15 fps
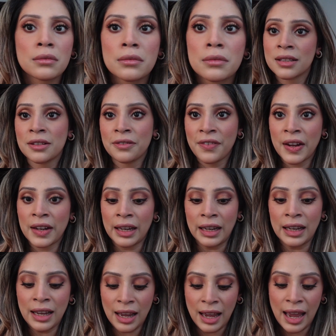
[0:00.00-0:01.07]
It's a
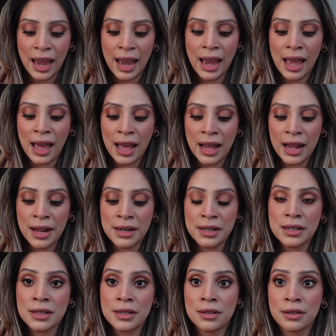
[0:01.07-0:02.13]
wedding,
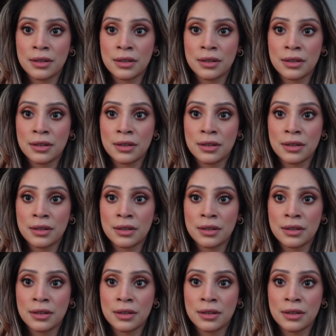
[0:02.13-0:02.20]
and